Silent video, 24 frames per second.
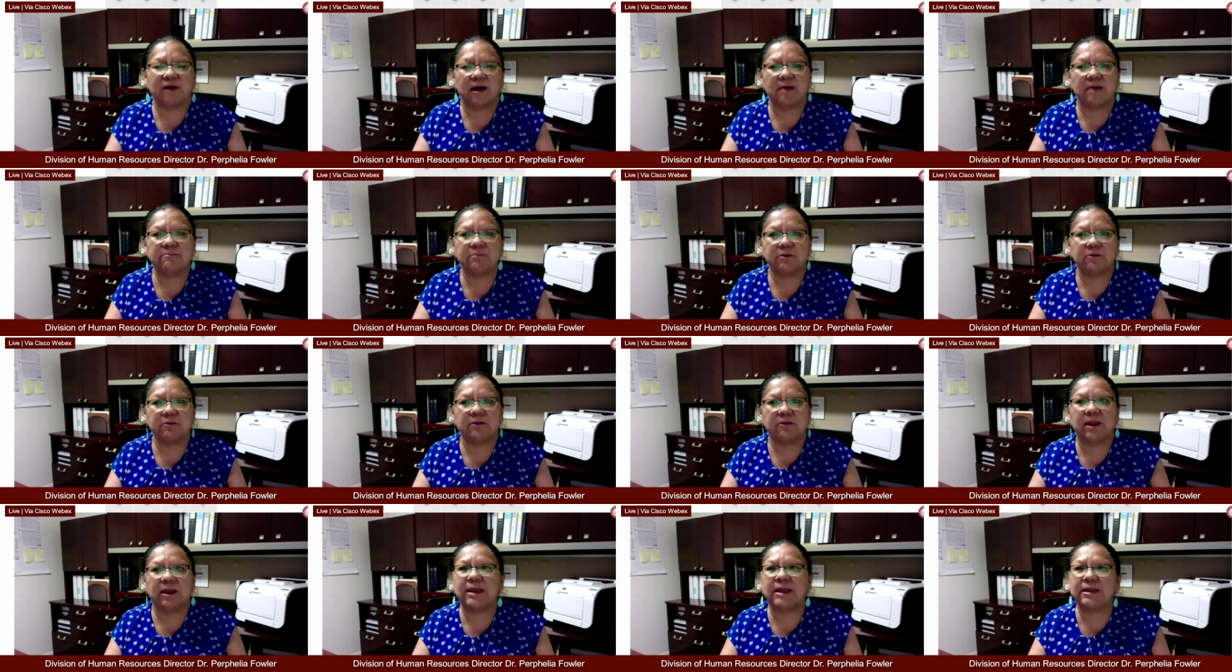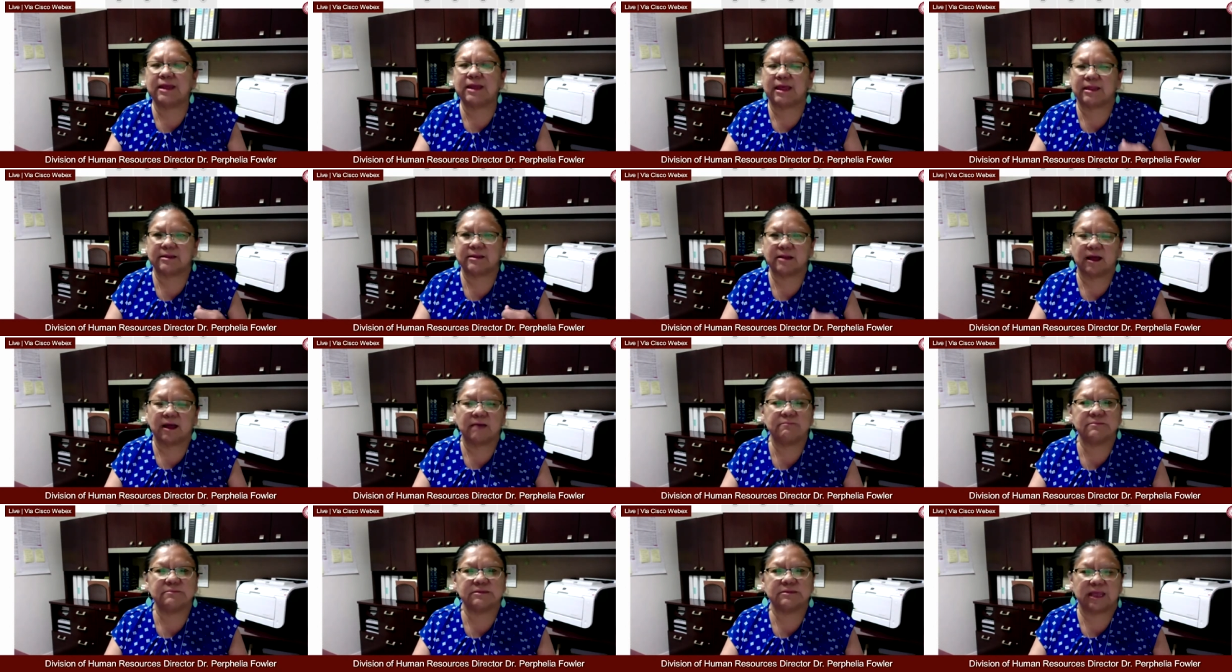upgraded and
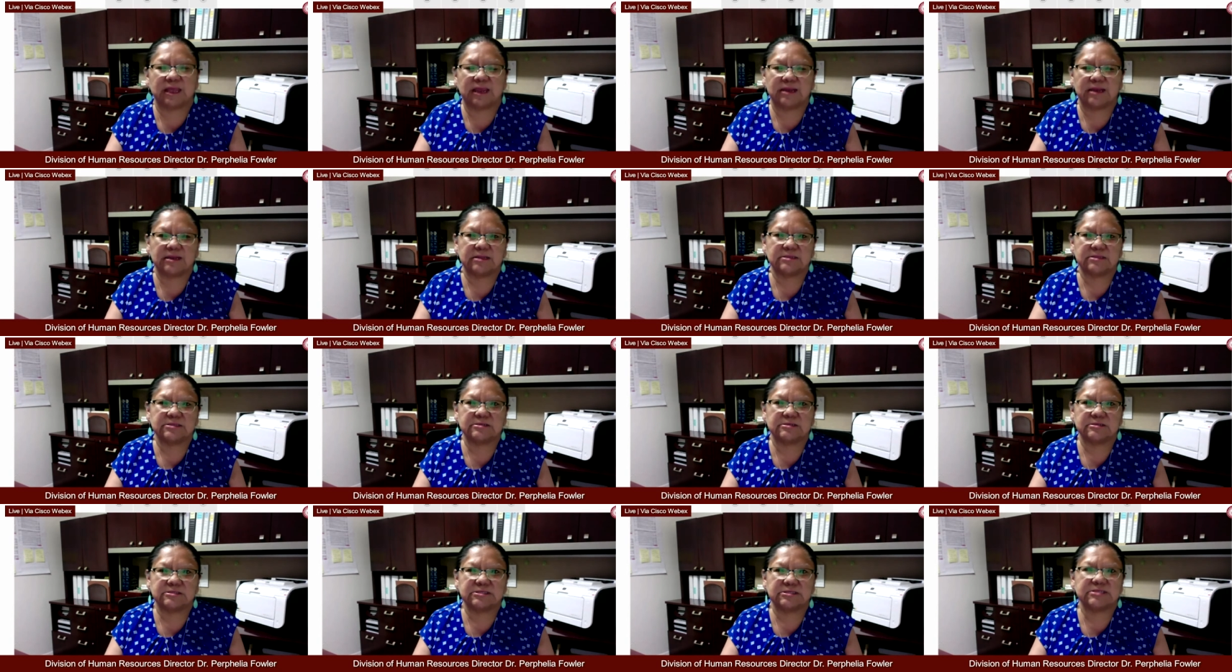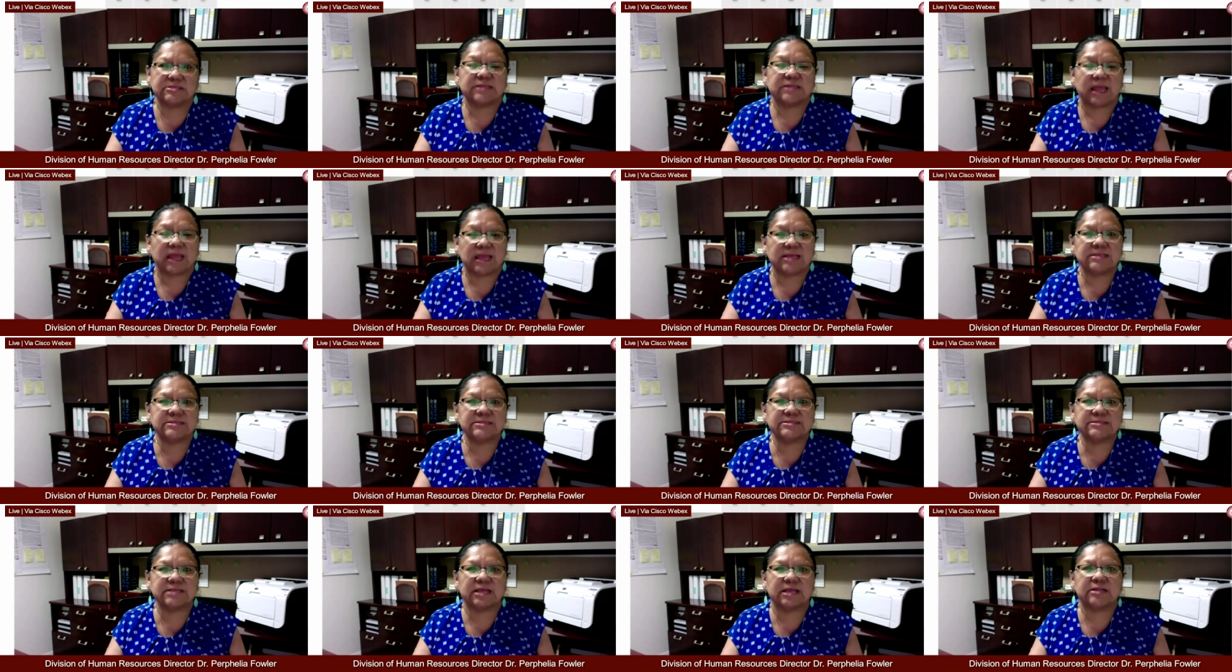updated to
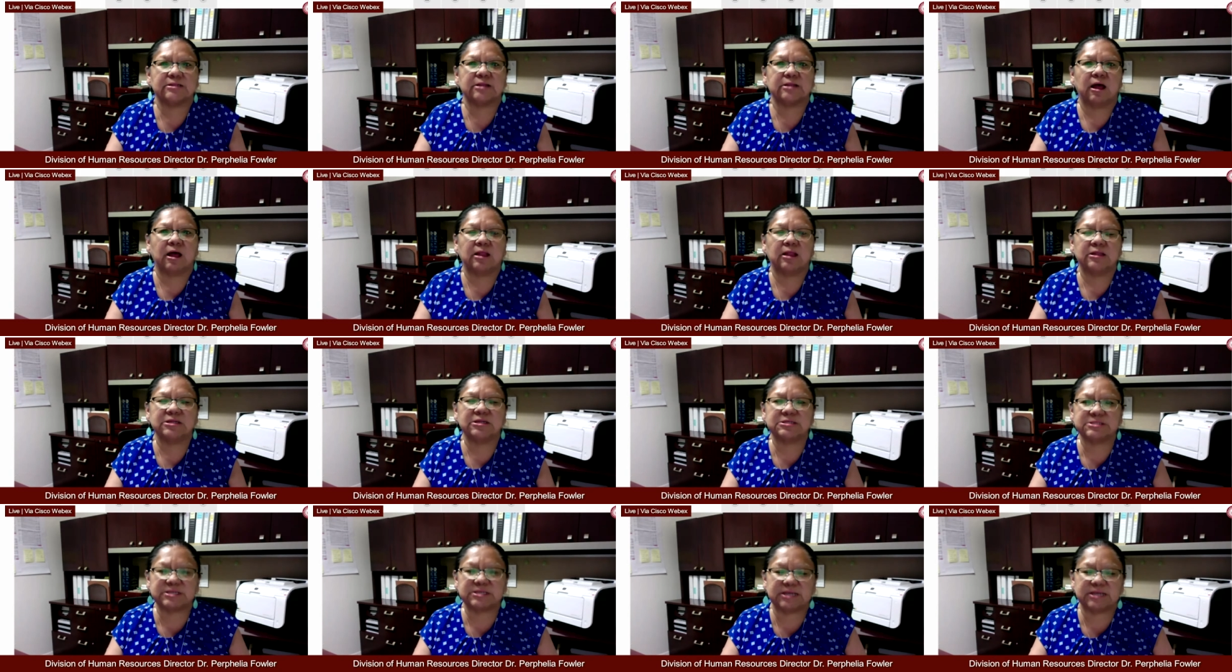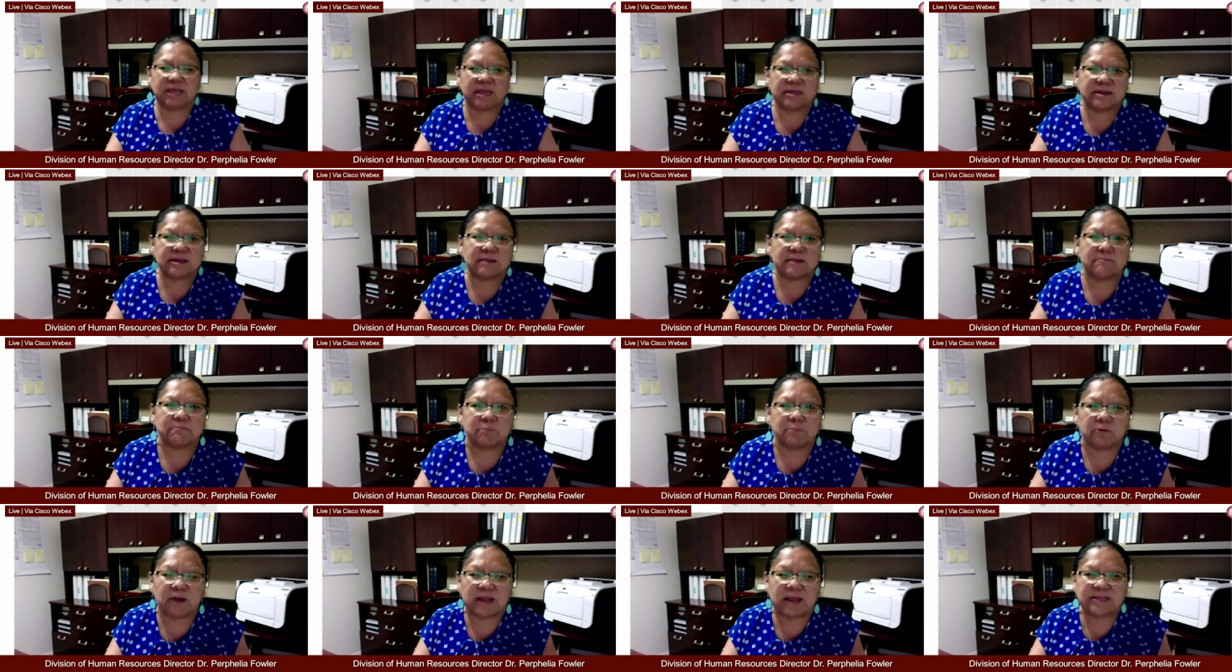today's technology and
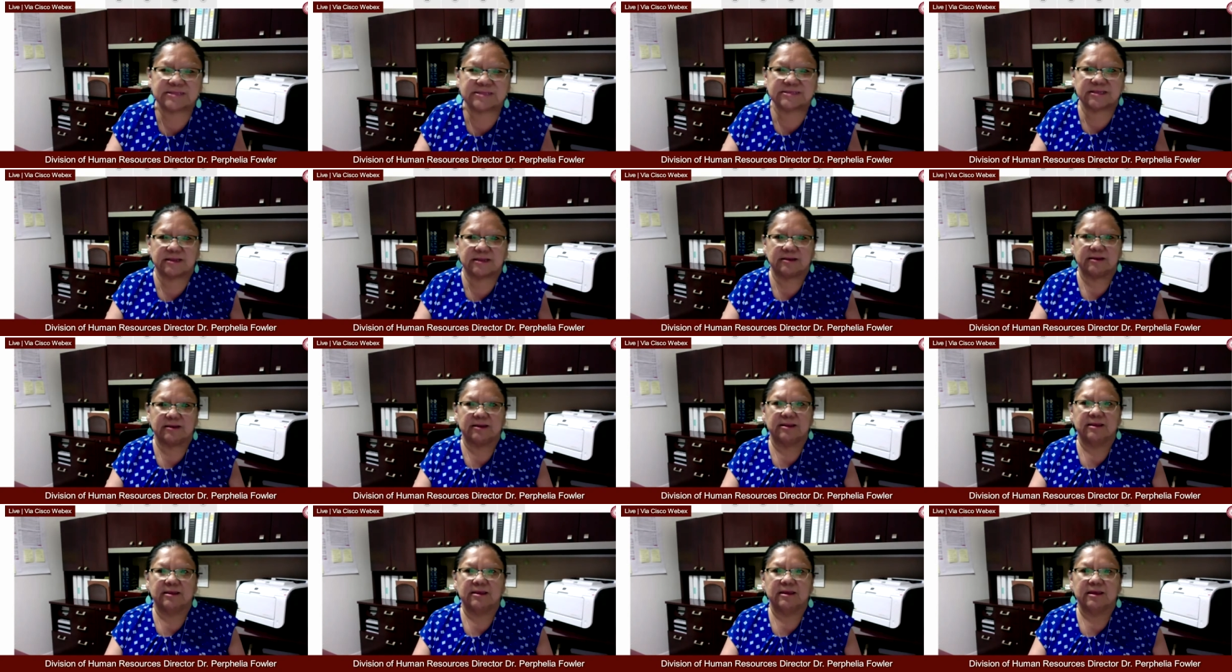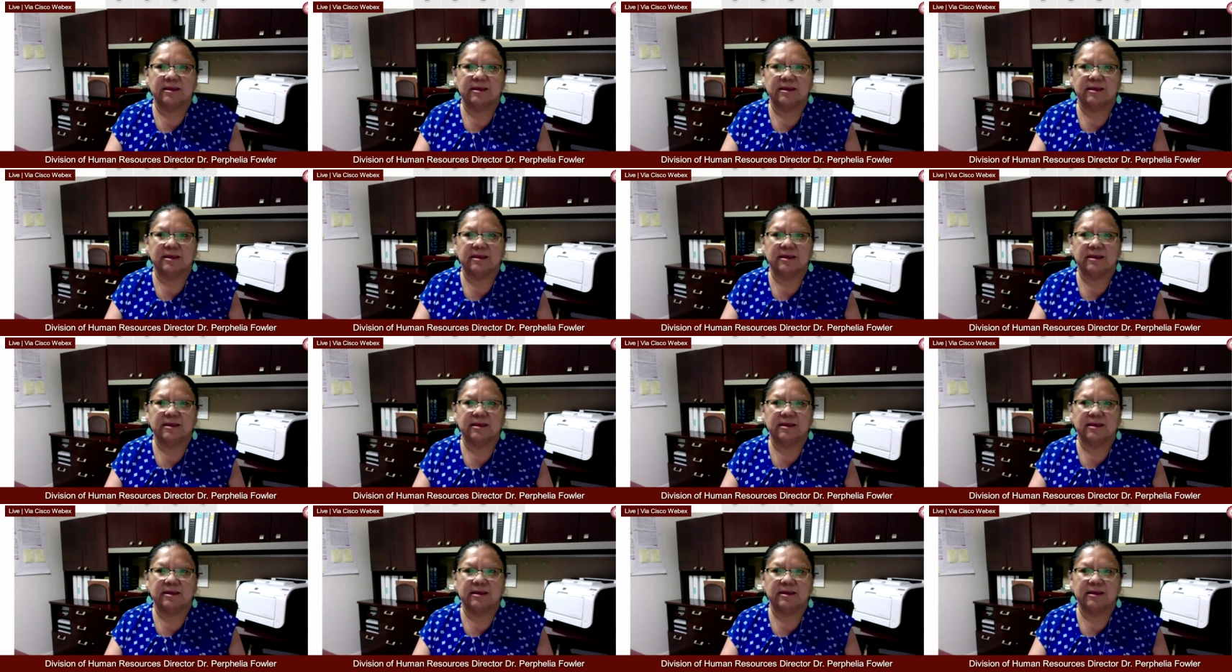embrace it.